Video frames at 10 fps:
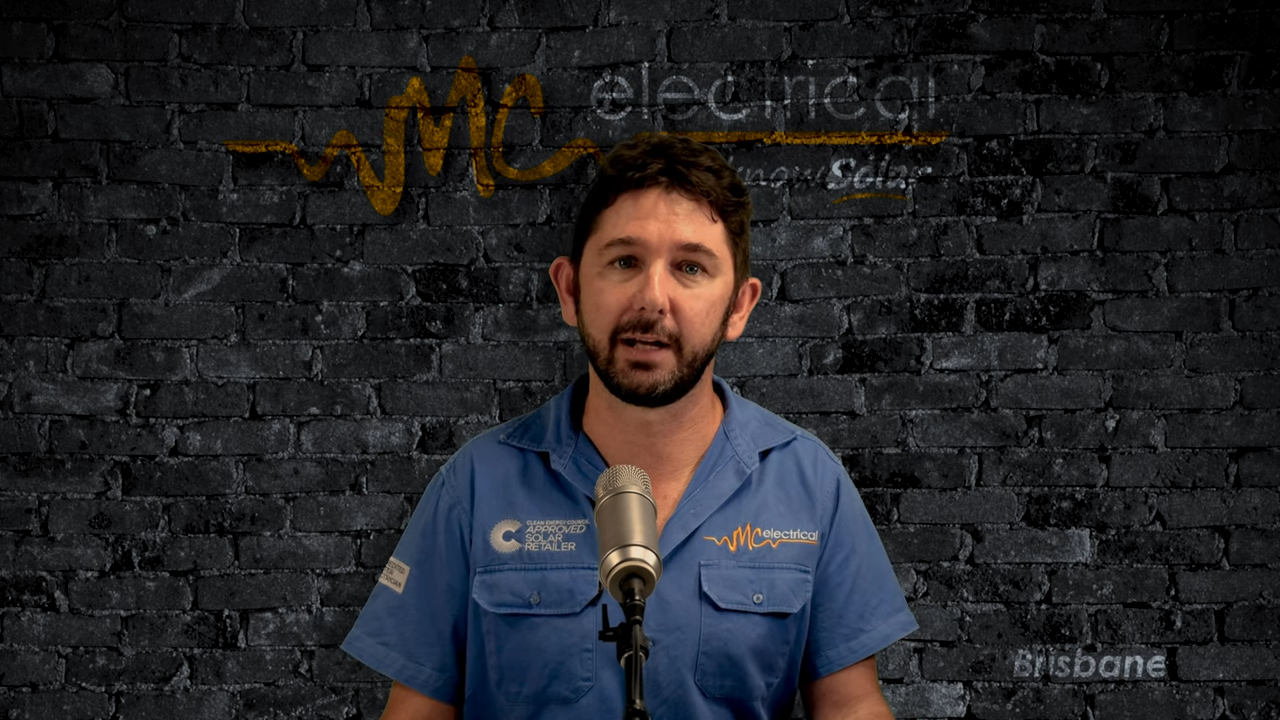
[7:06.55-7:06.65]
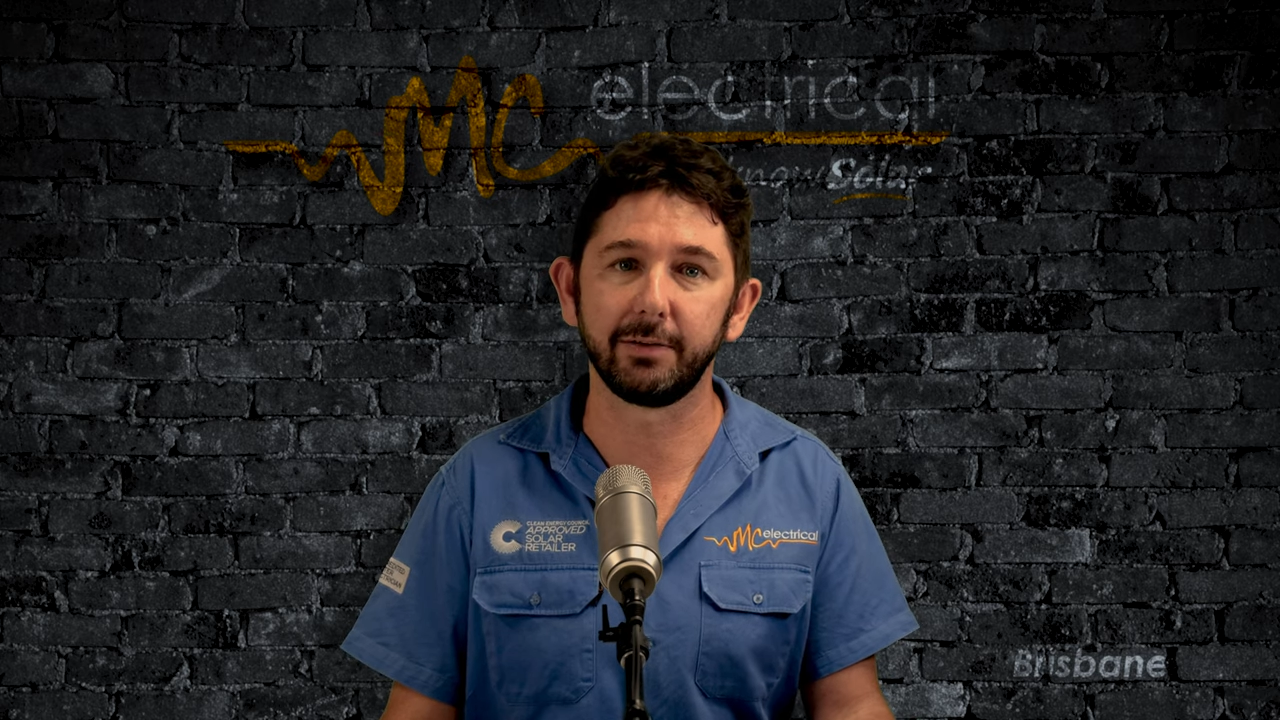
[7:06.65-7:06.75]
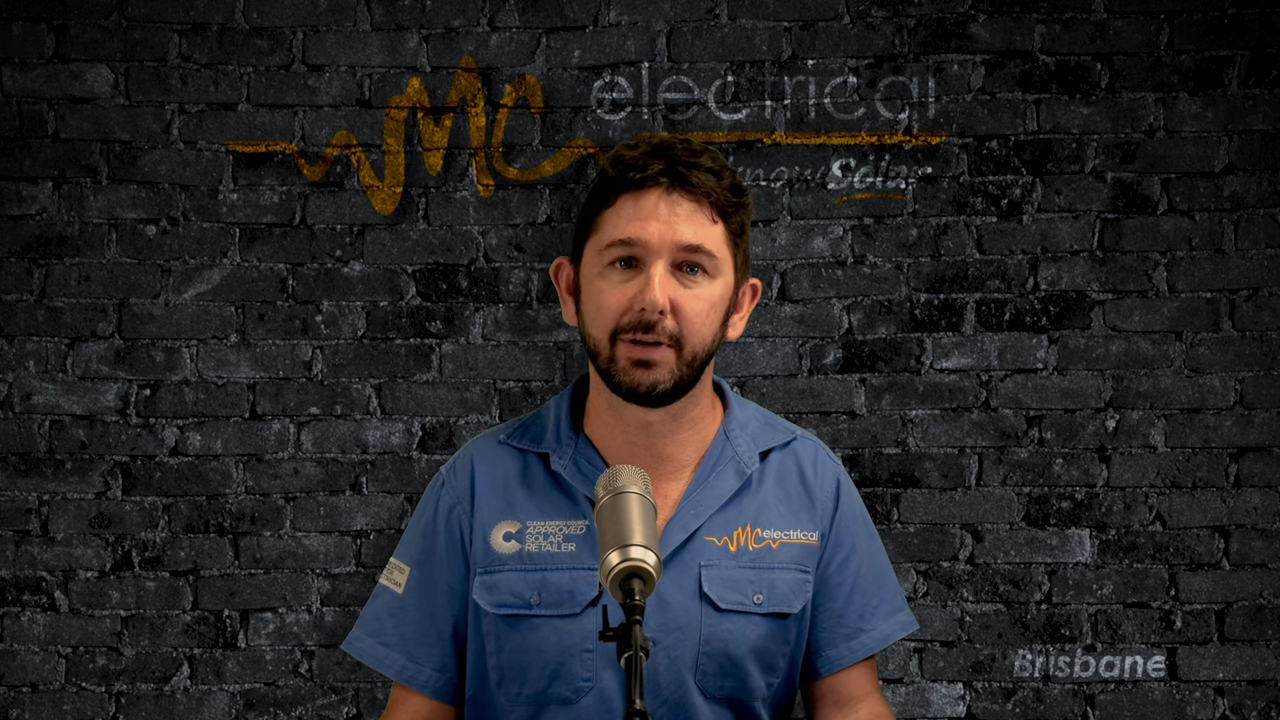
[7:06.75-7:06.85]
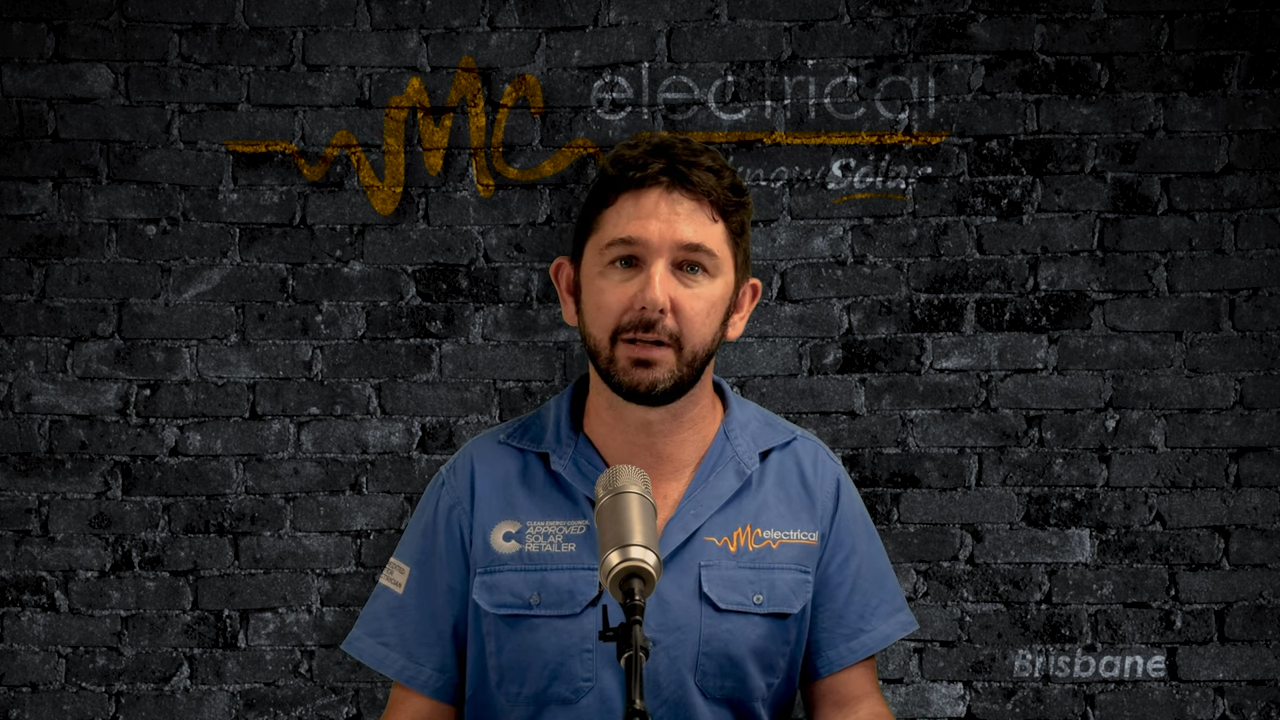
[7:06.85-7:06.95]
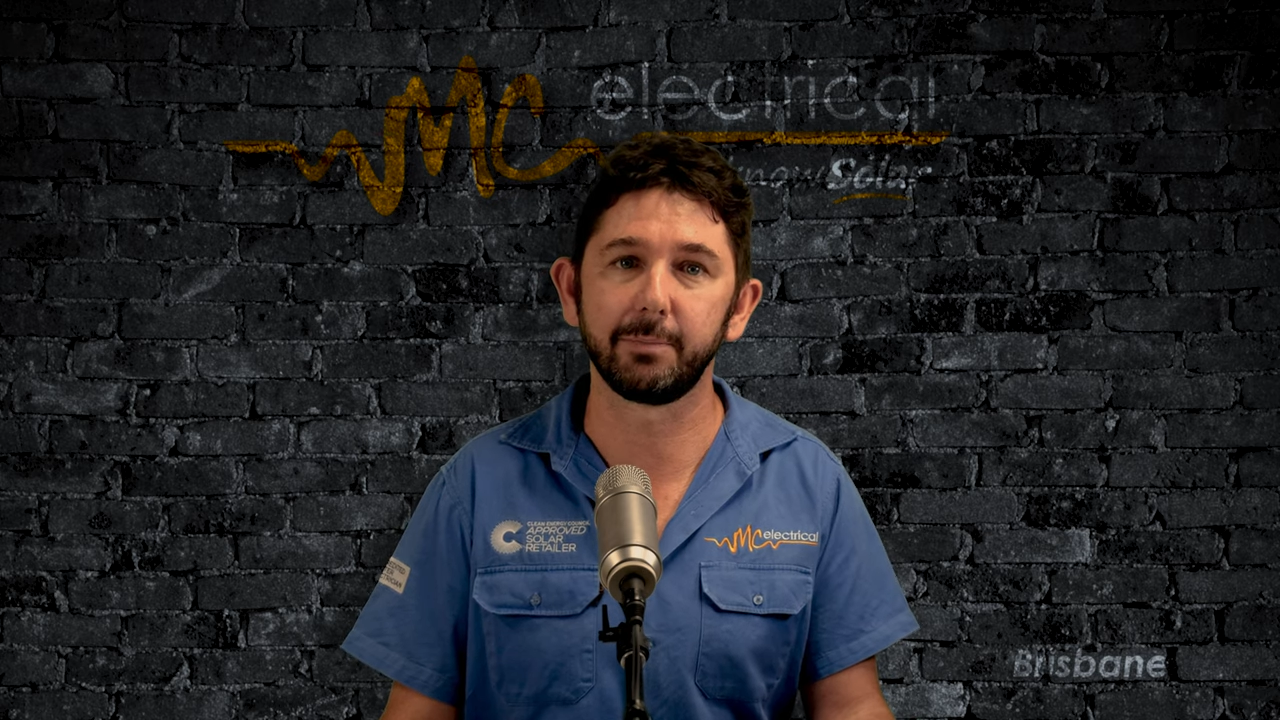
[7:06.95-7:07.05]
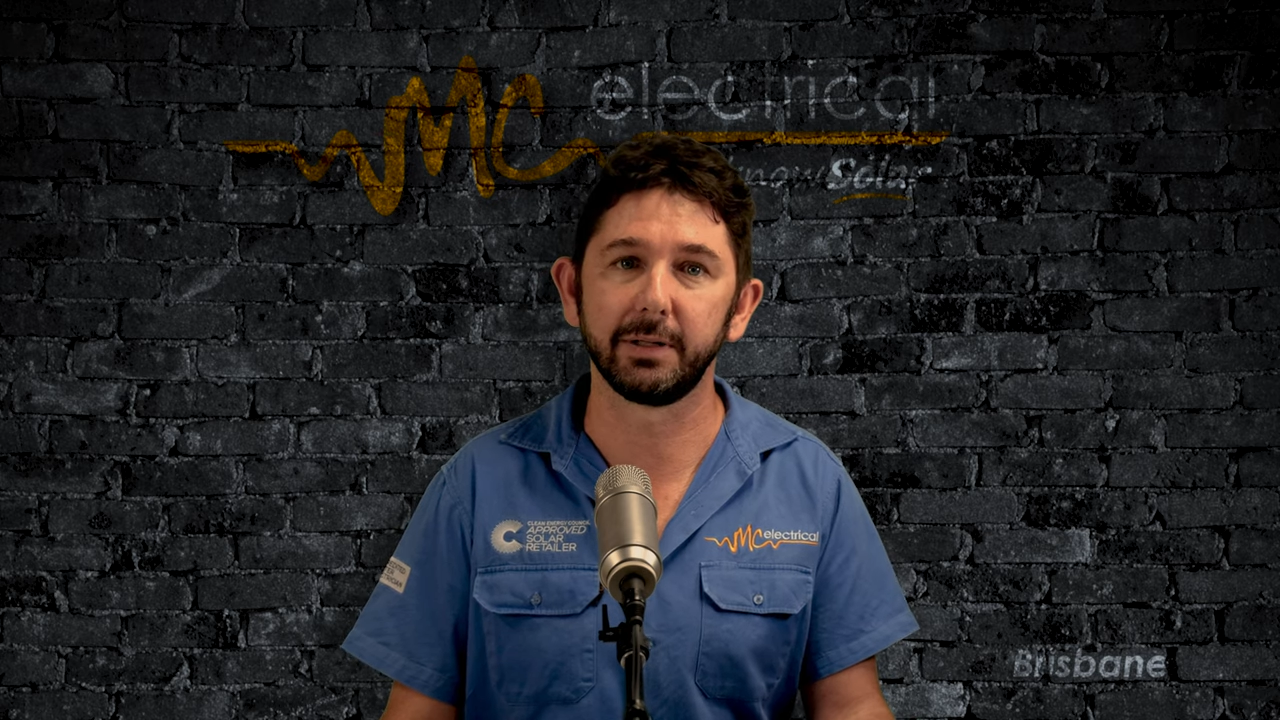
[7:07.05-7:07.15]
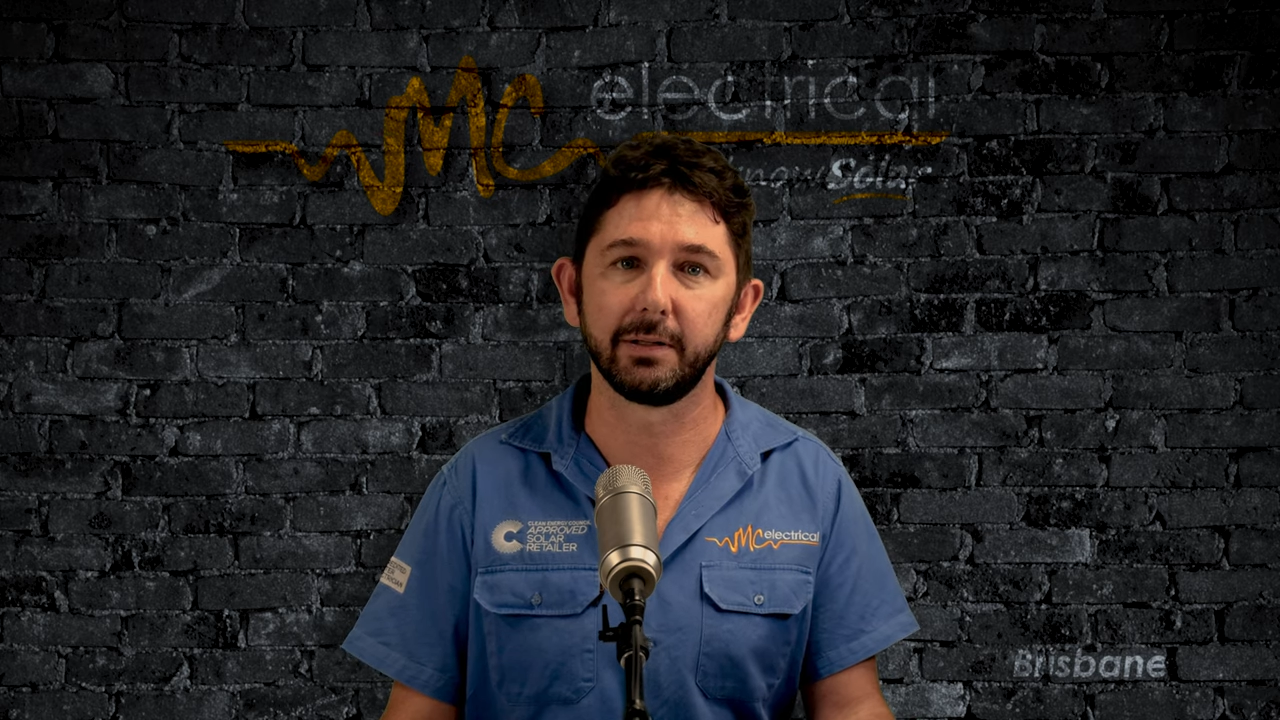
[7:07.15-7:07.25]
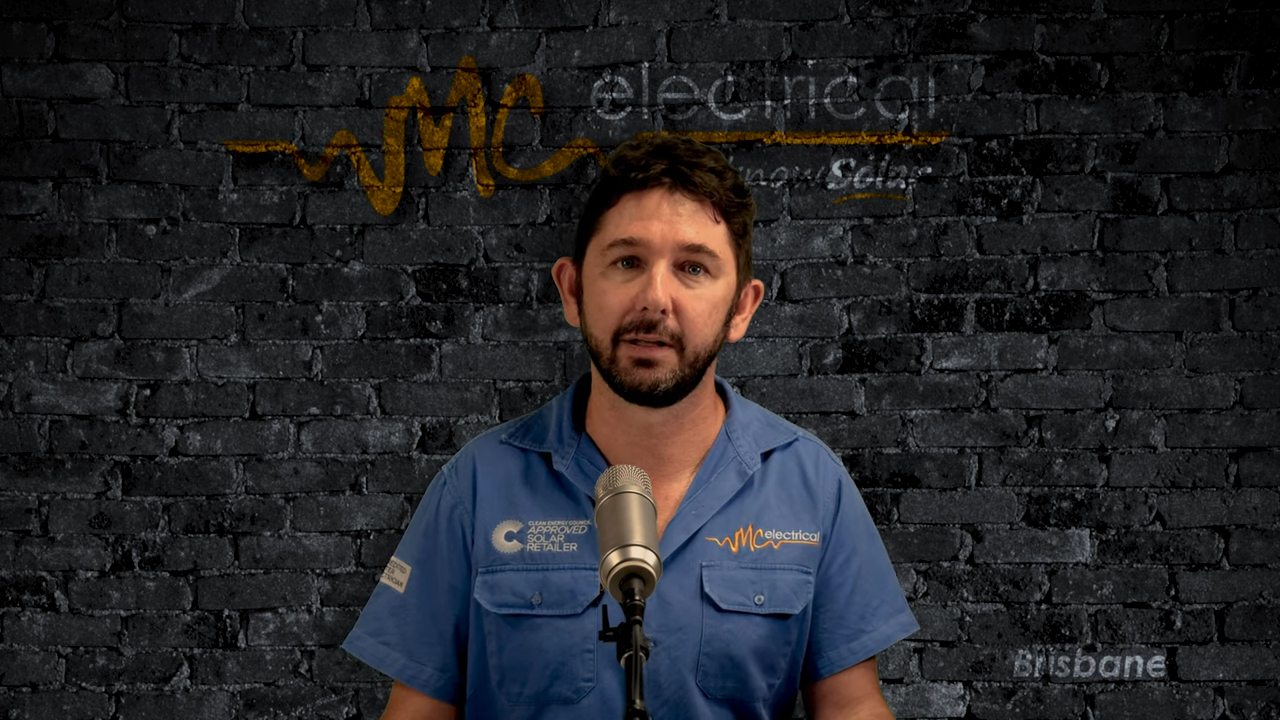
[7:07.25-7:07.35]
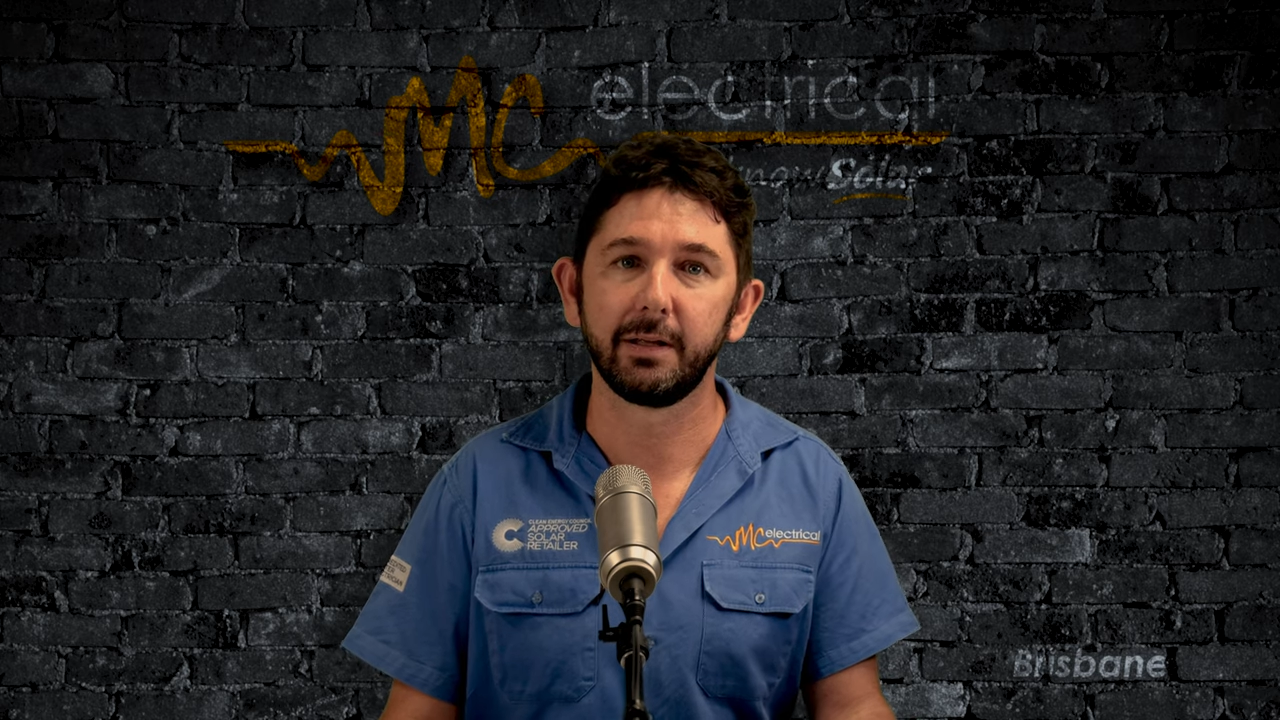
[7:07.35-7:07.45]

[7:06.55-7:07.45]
and development.